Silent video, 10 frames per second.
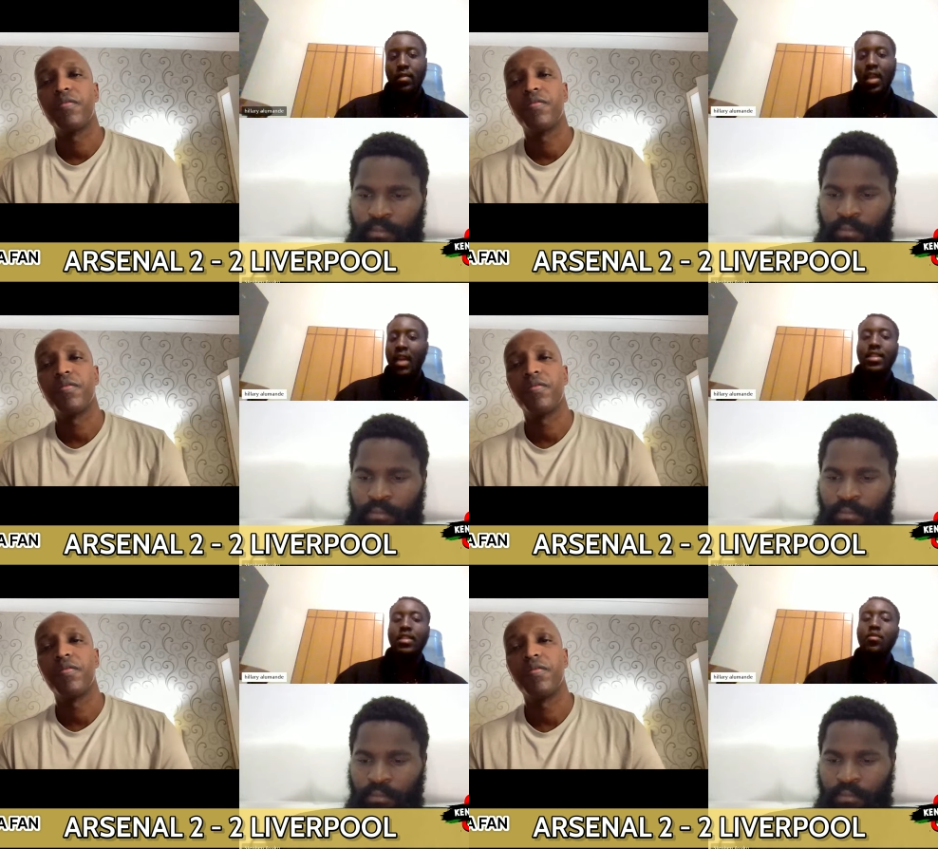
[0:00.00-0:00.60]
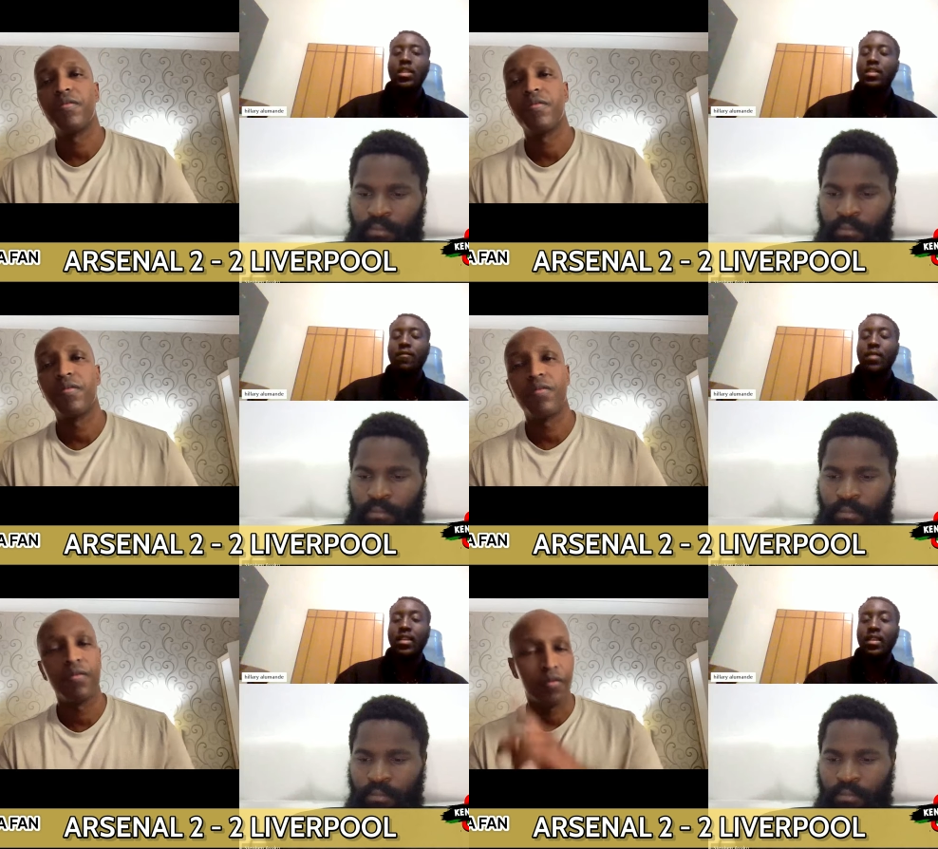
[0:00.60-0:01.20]
Speaker 1: Arteta wouldn't have
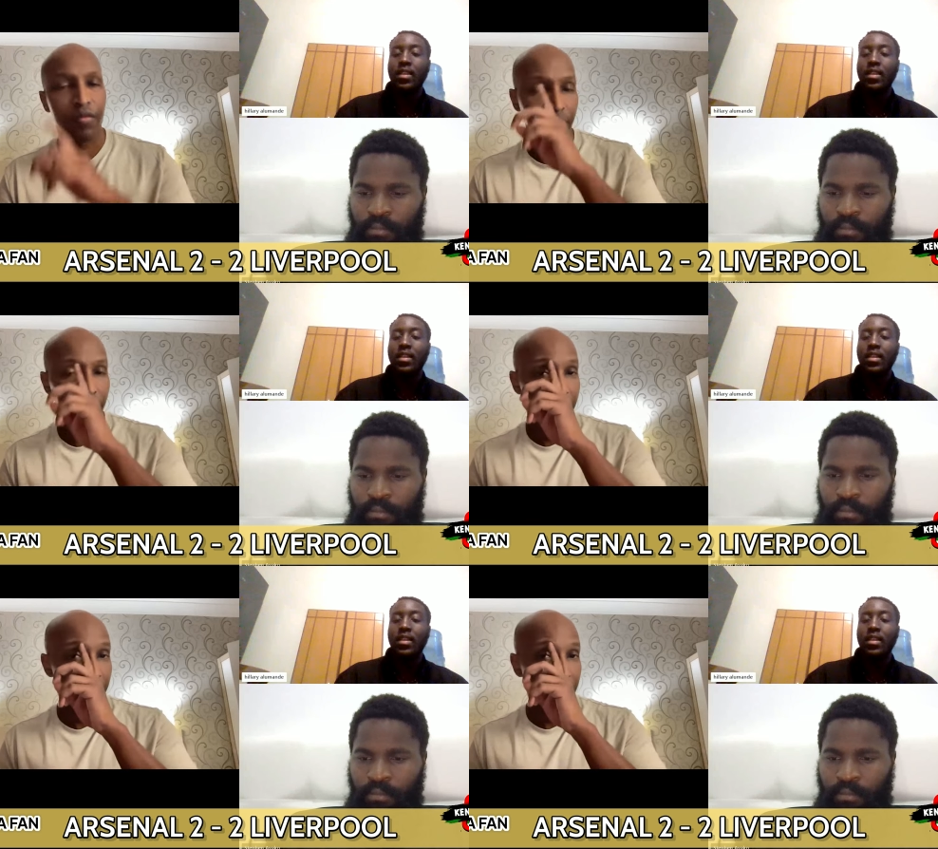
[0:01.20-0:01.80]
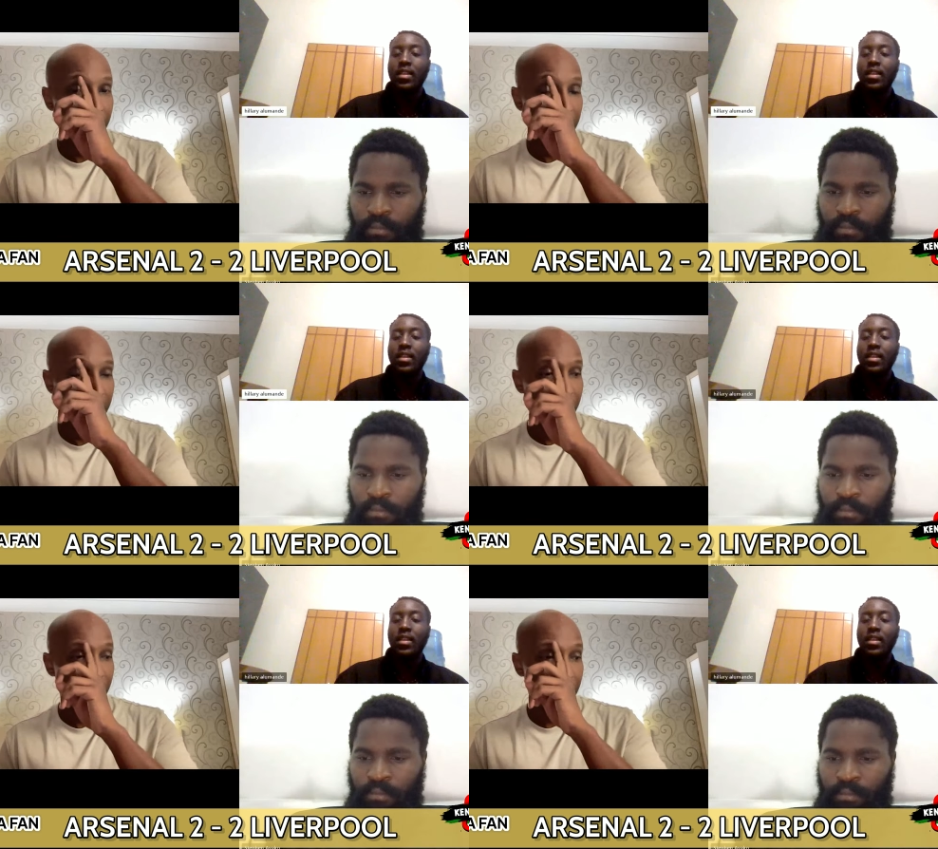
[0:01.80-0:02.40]
made that decision.
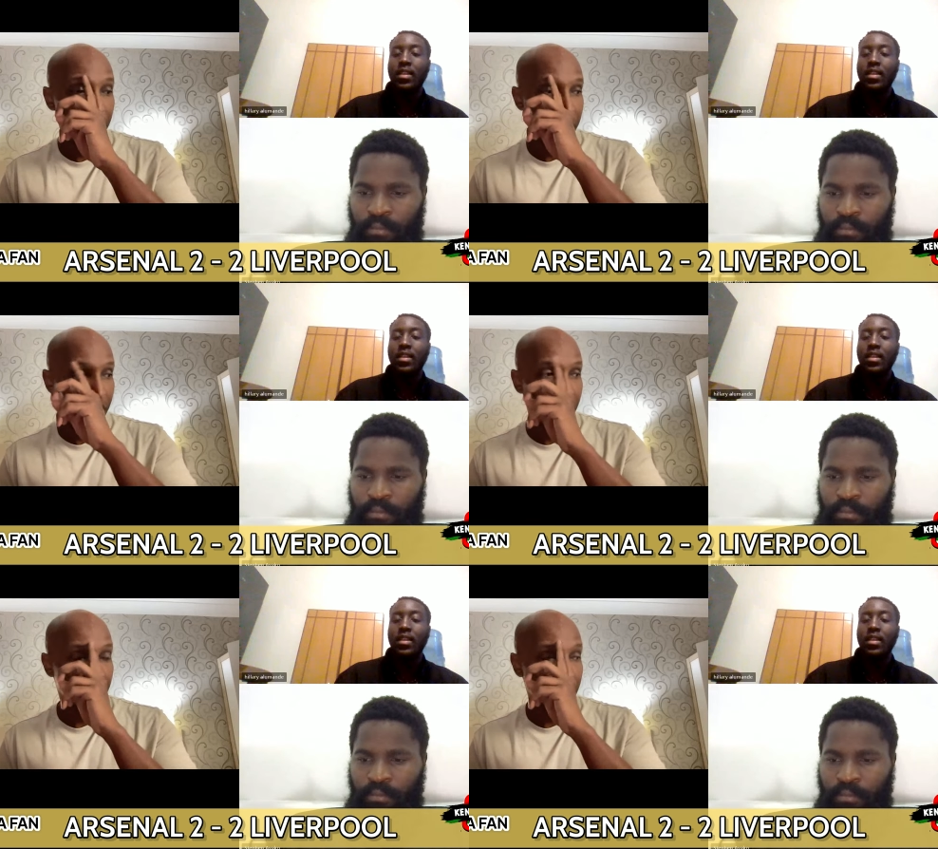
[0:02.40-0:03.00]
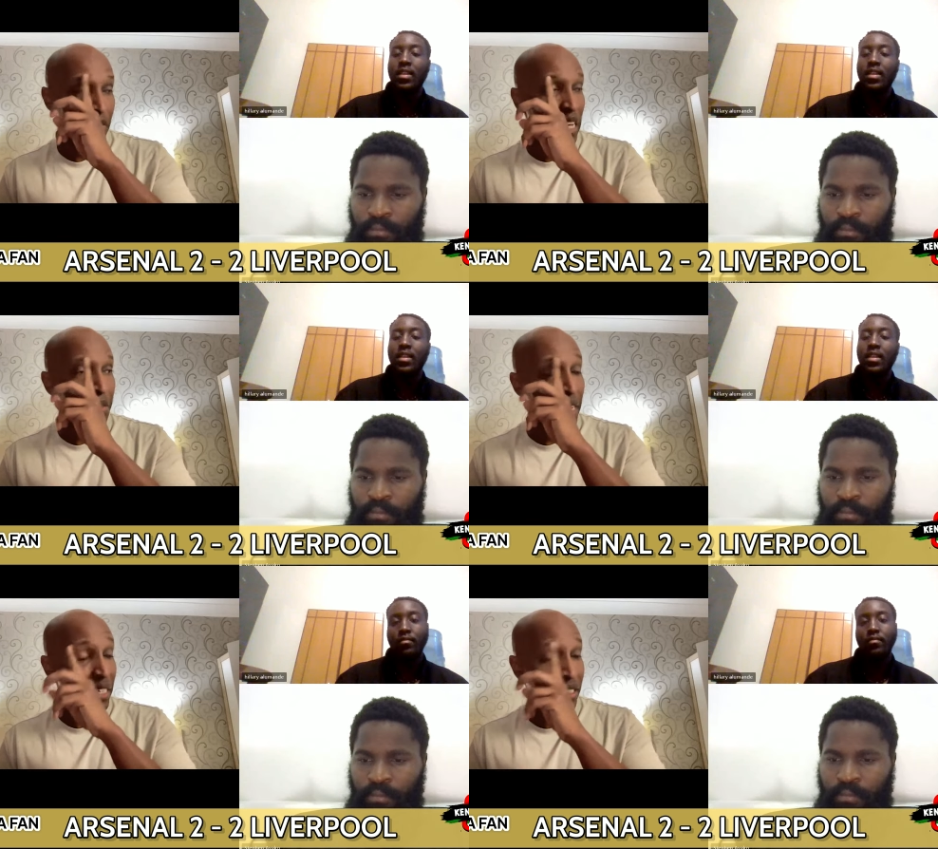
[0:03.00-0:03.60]
Speaker 2: Yeah,
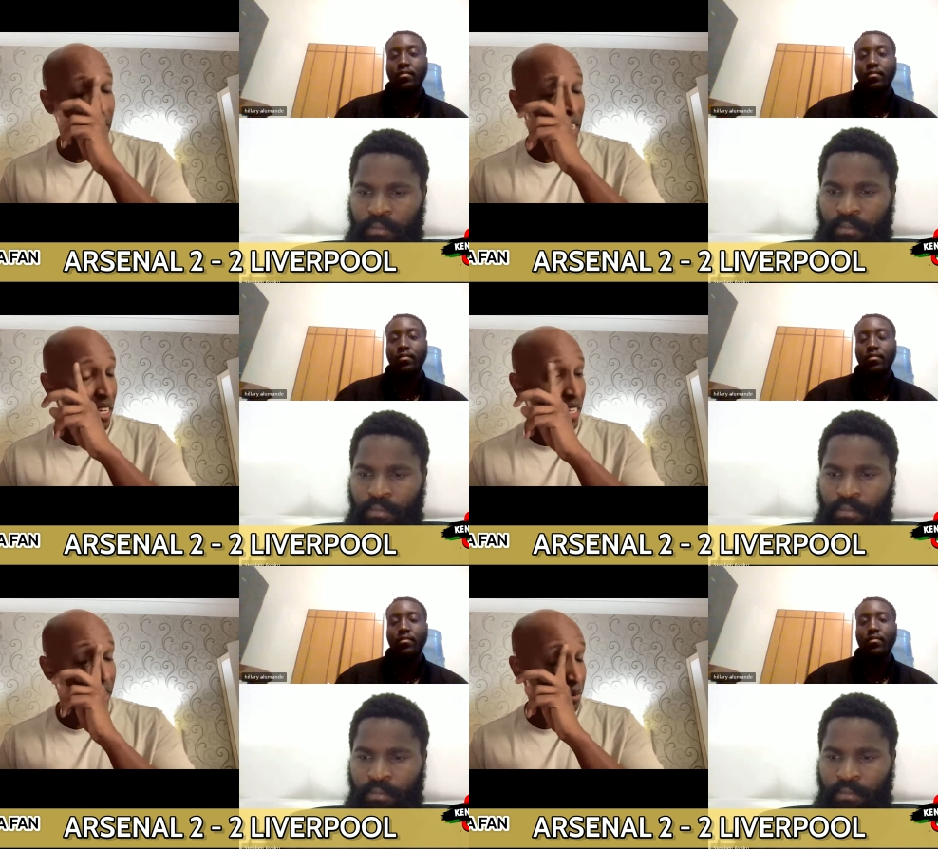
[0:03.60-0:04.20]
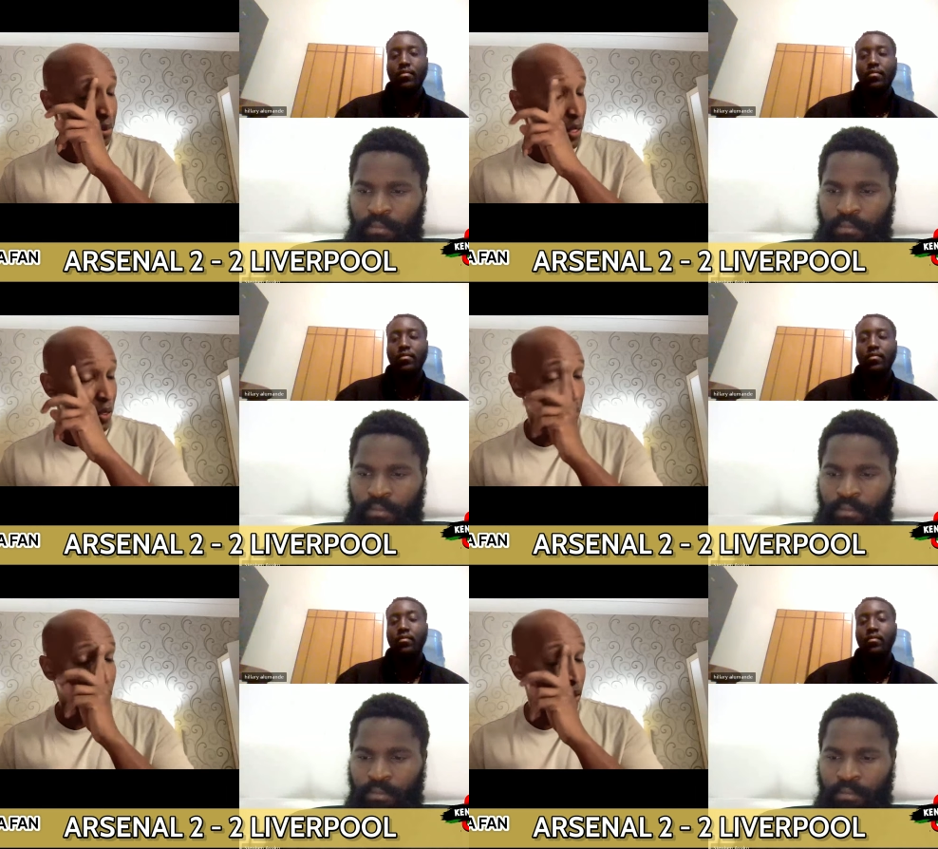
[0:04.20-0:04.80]
but that's yeah, that's you
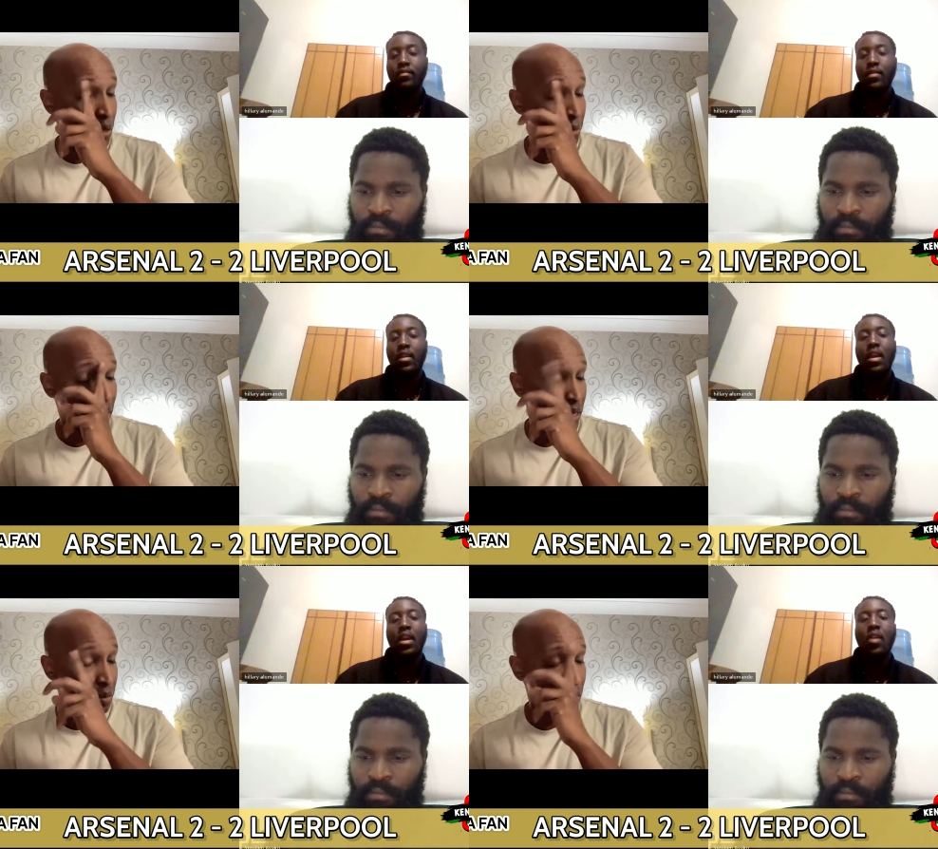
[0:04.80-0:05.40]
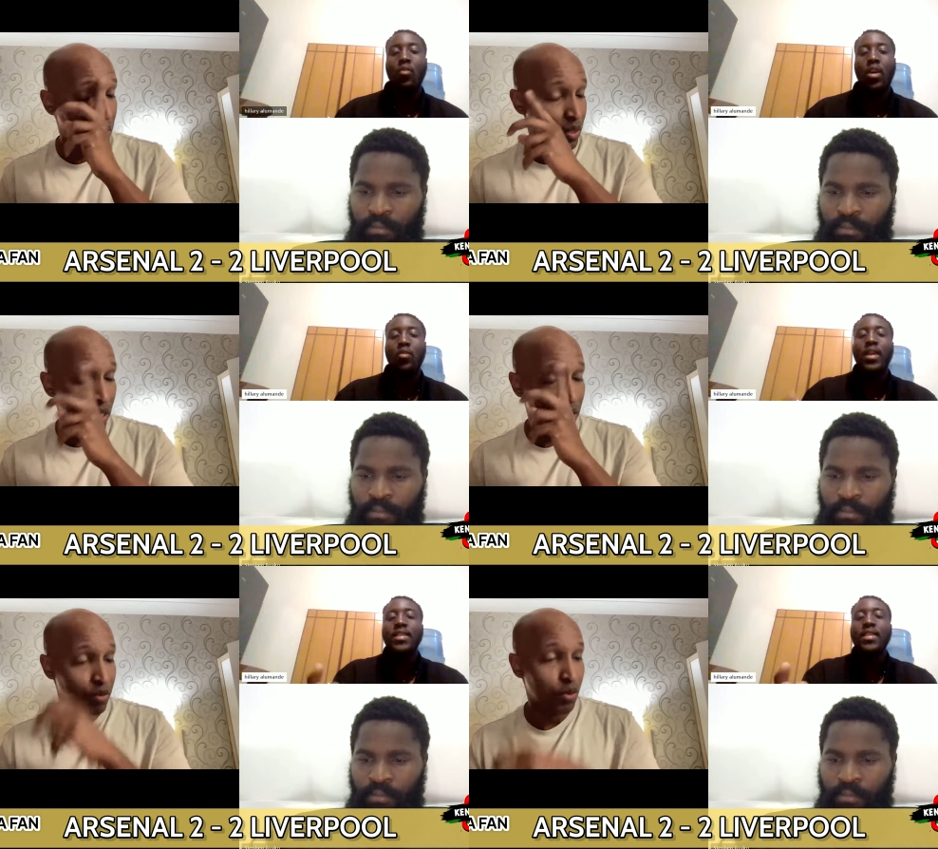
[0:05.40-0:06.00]
know, we're talking about someone who's
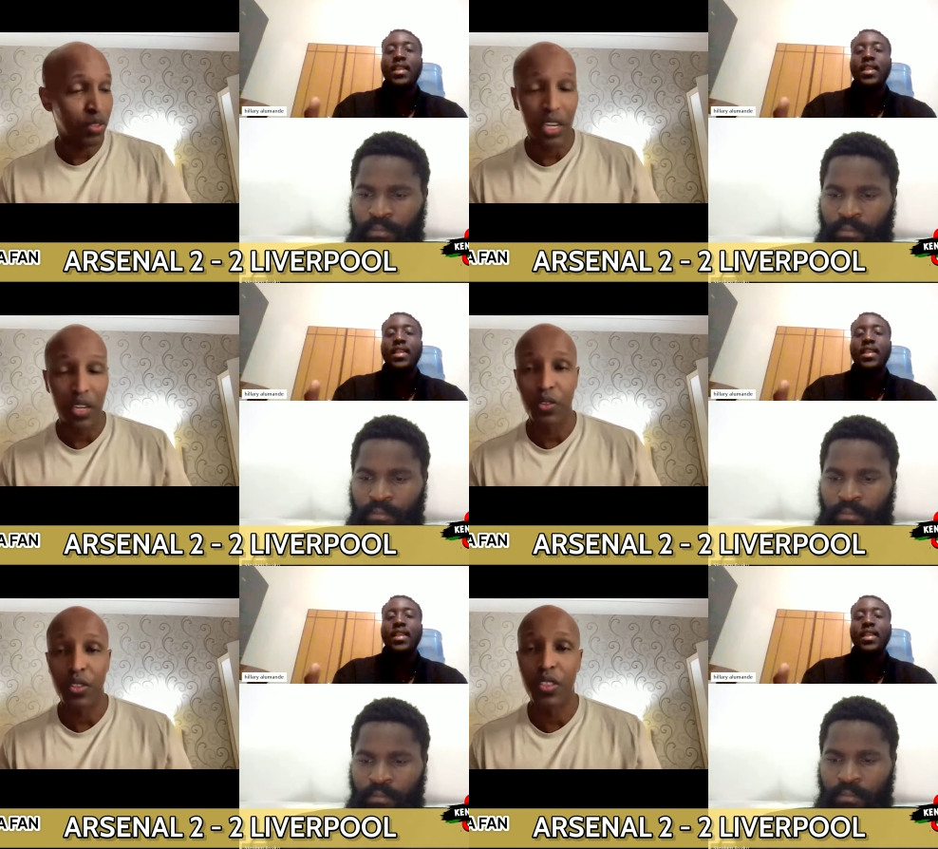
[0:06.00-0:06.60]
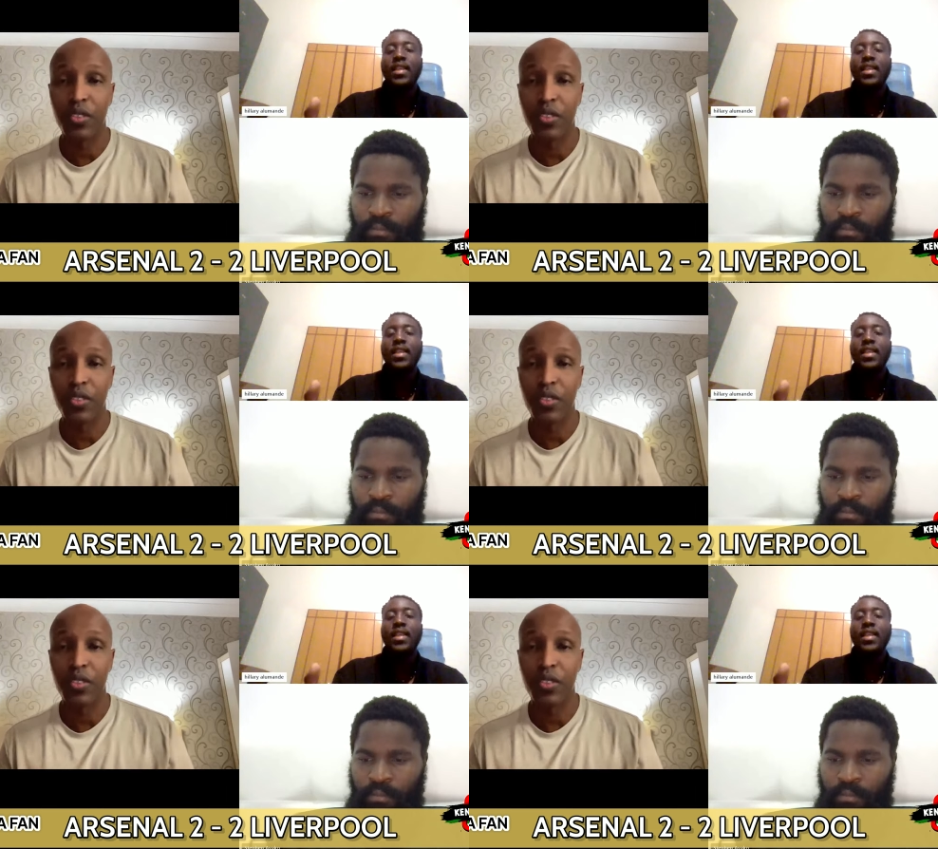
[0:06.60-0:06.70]
done four titles, let's,